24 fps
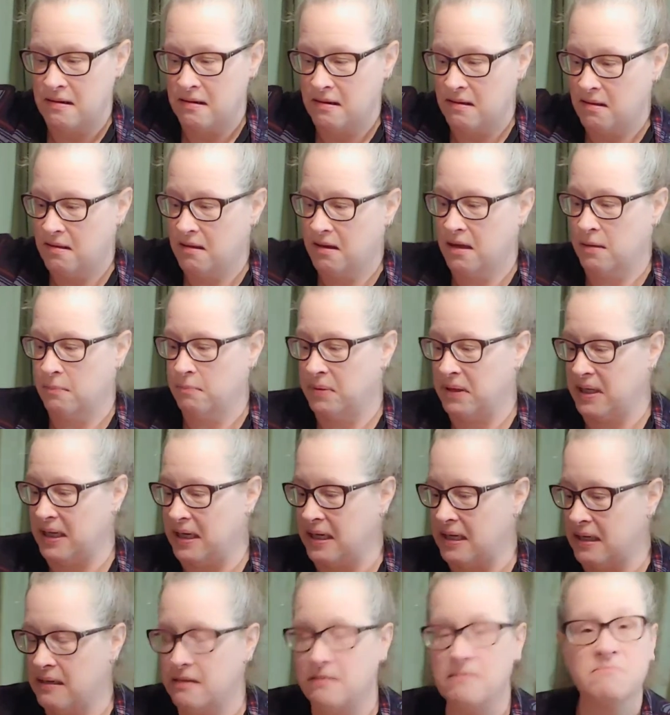the
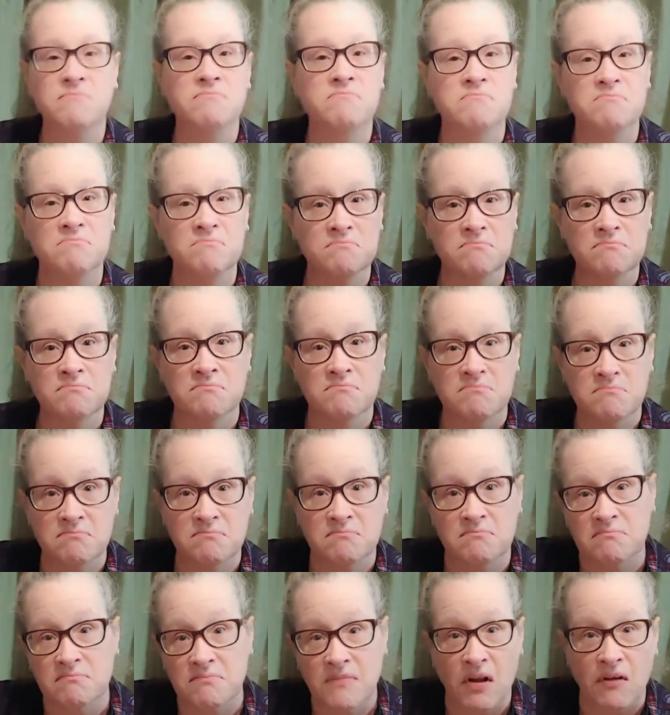completed
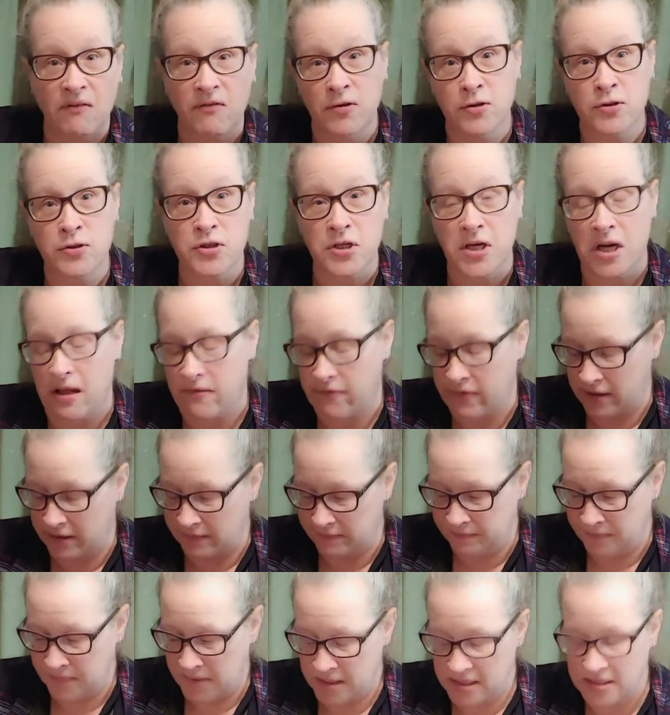version of it.
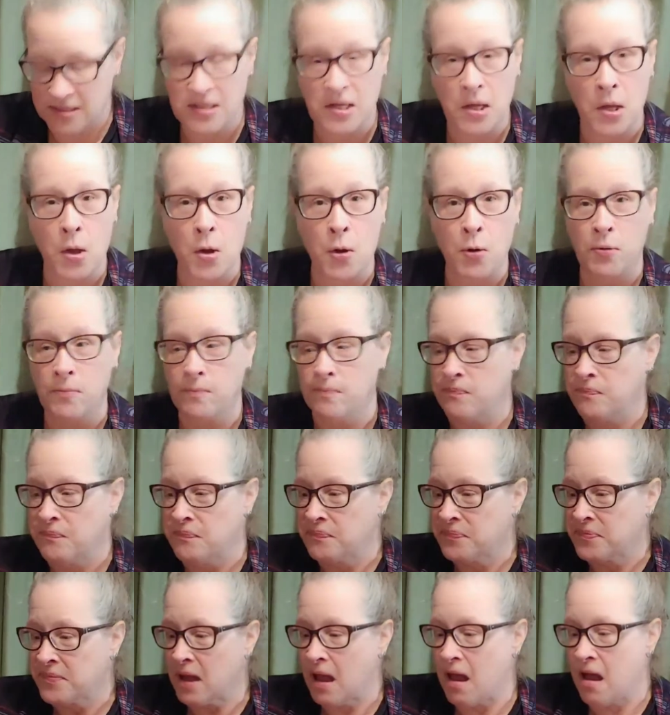So,
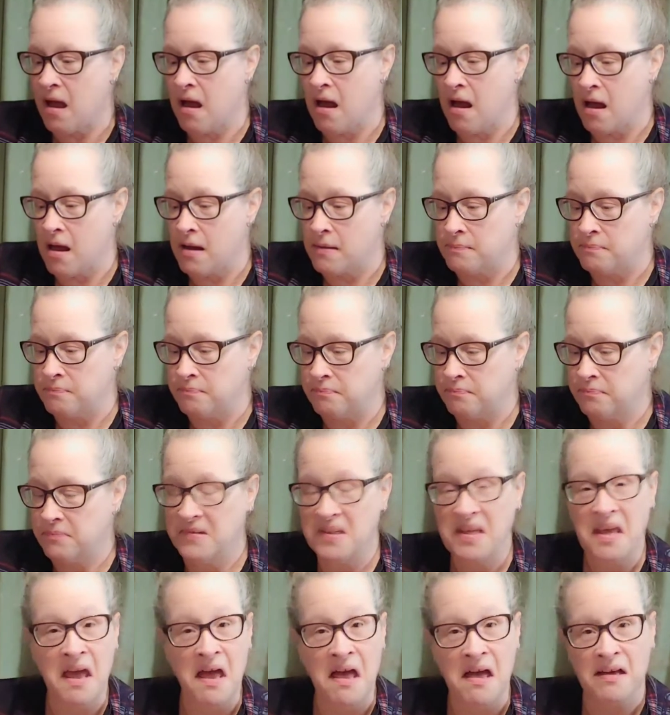
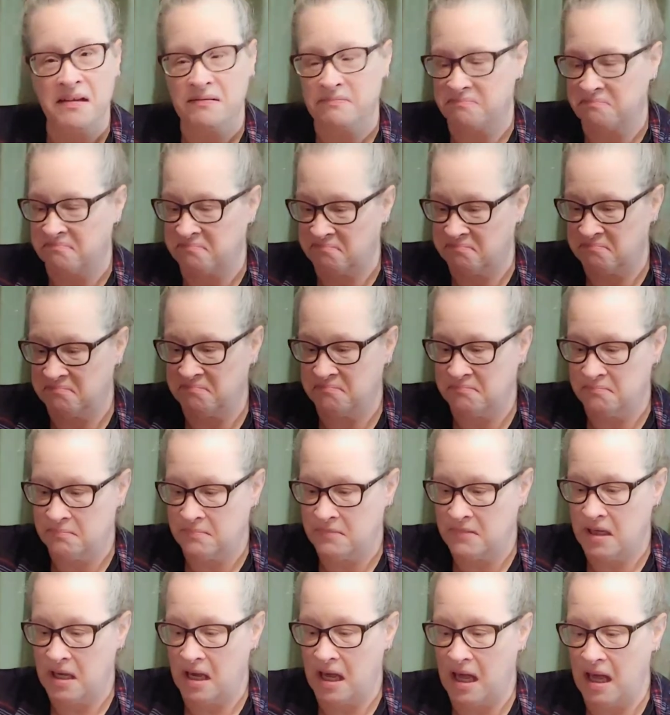yeah.
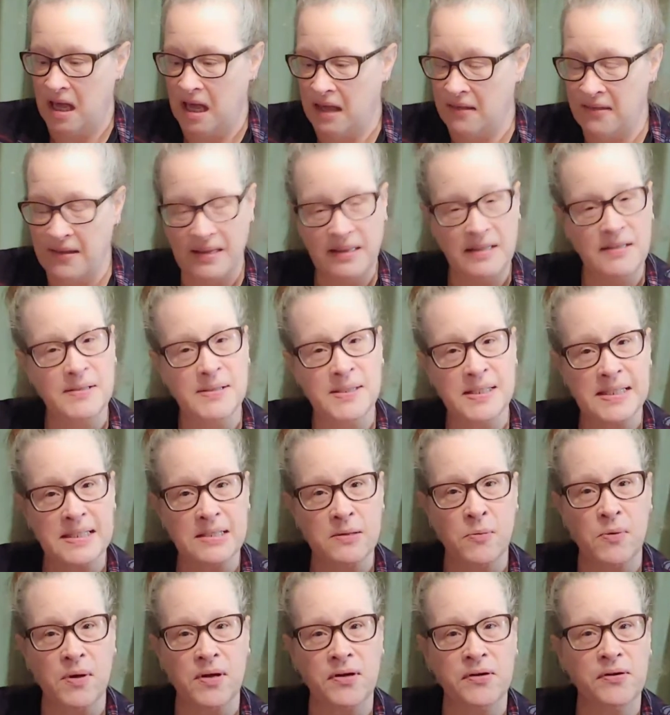I think this is a
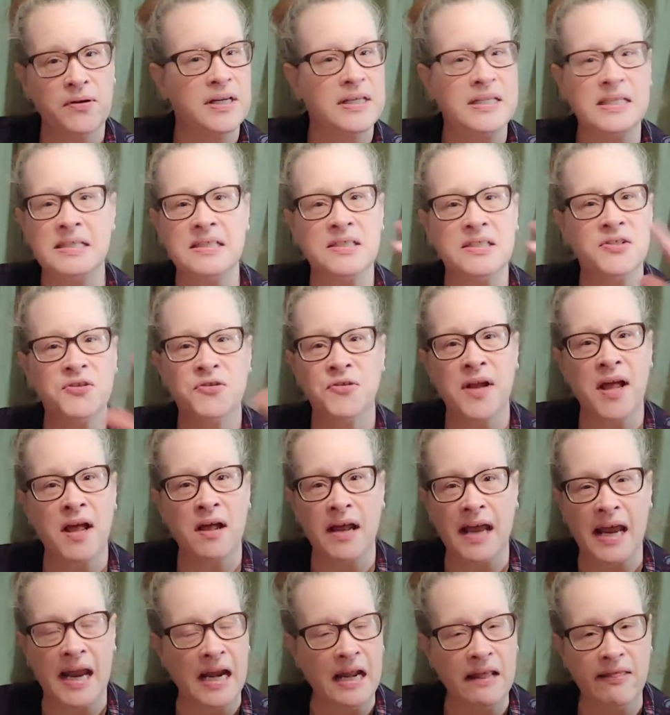winner. It didn't turn out
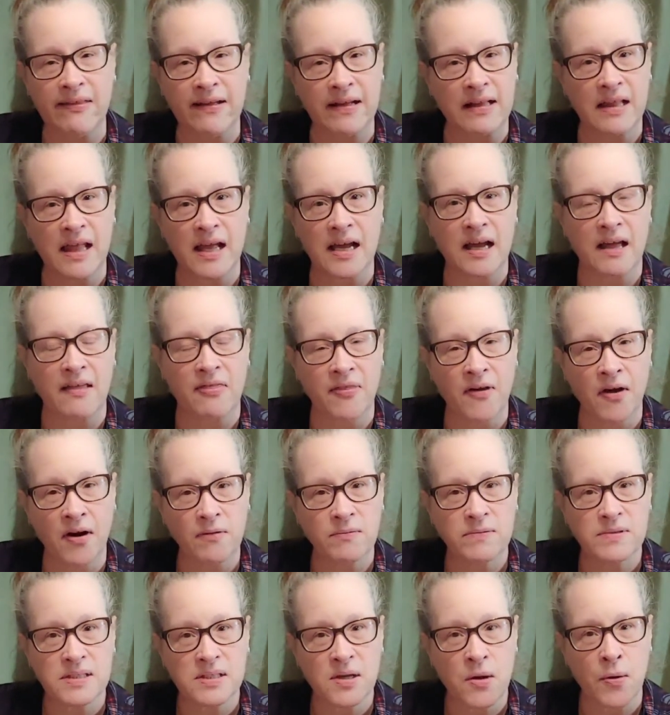anything like I thought it
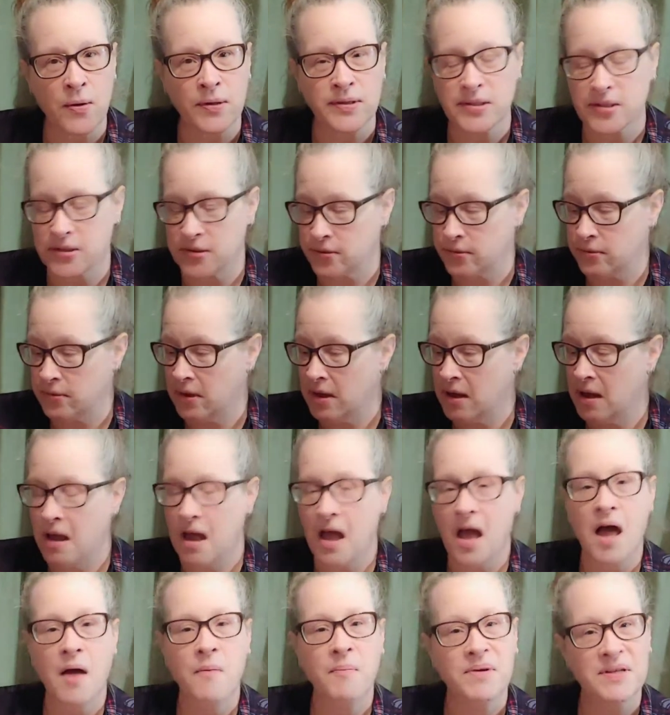was going to,
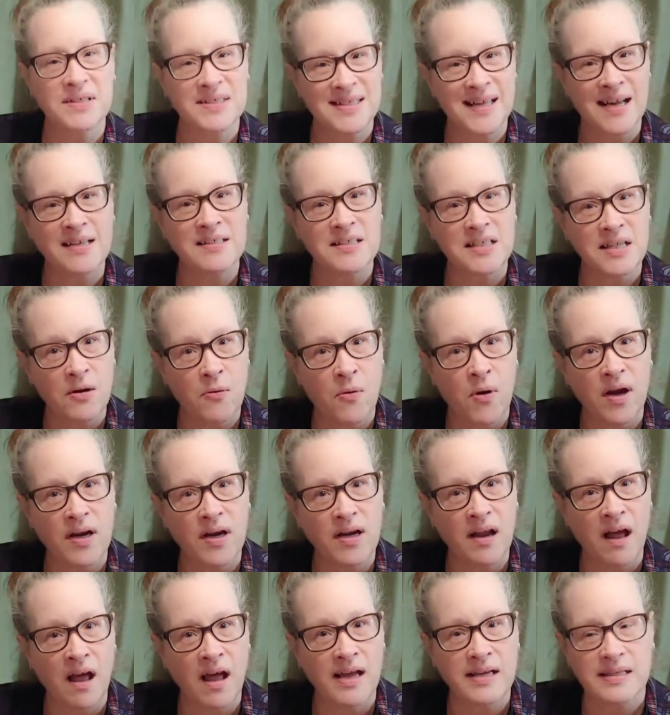but it's actually quite
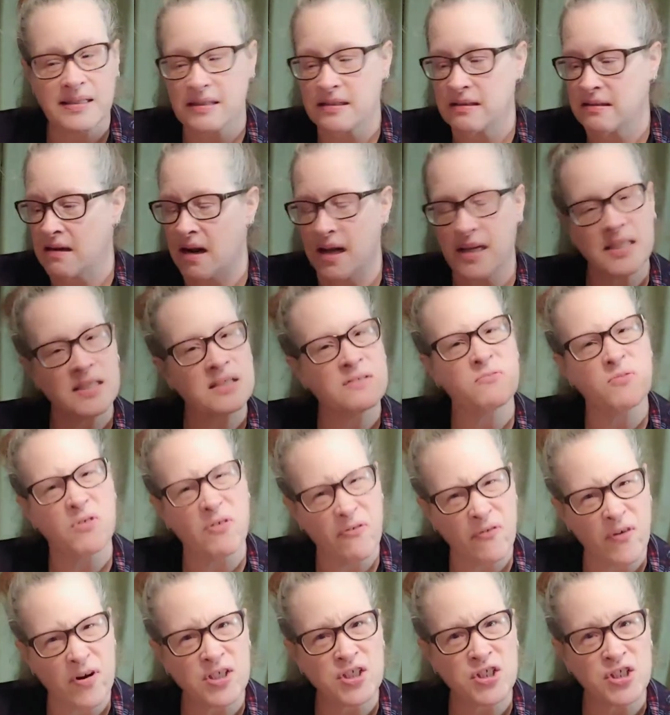nice and
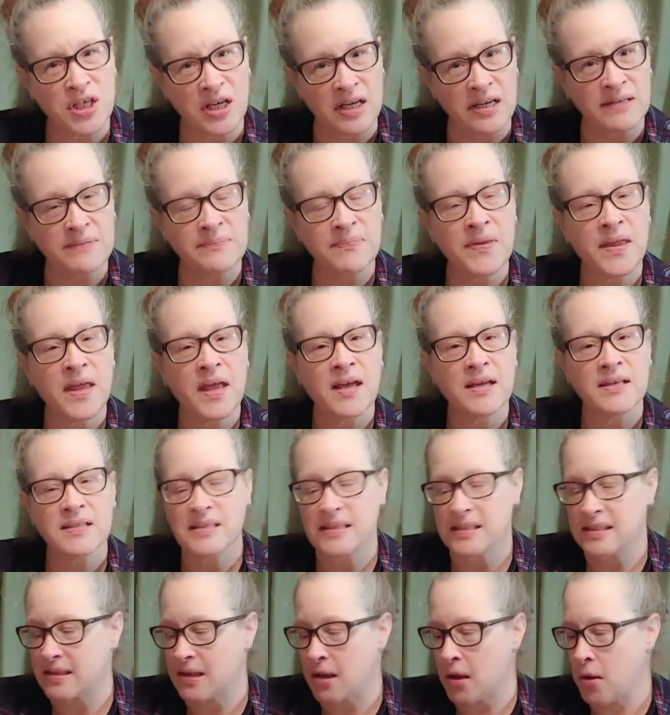refreshing.
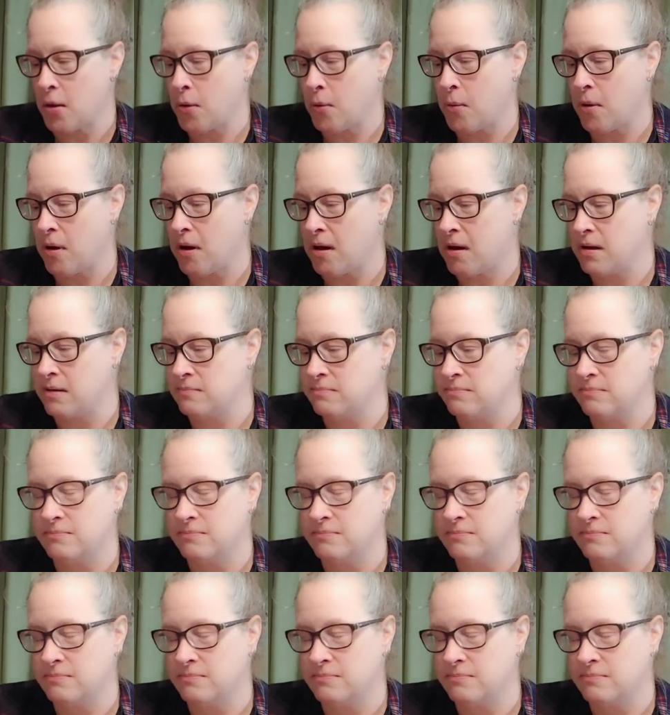So,